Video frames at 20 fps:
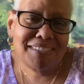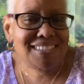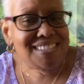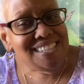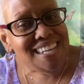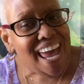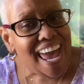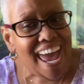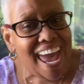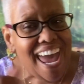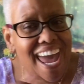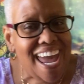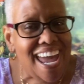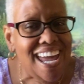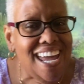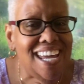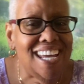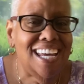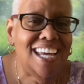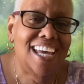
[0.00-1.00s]

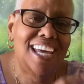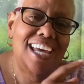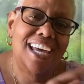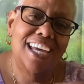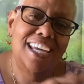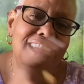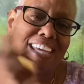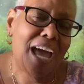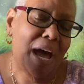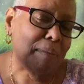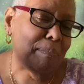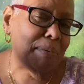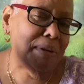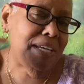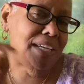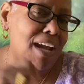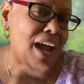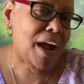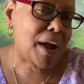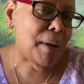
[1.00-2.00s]
day.
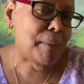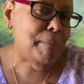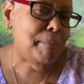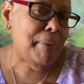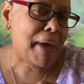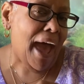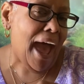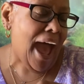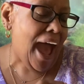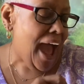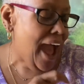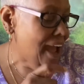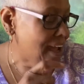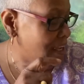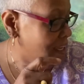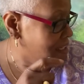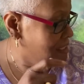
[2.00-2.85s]
Yappy and I are back.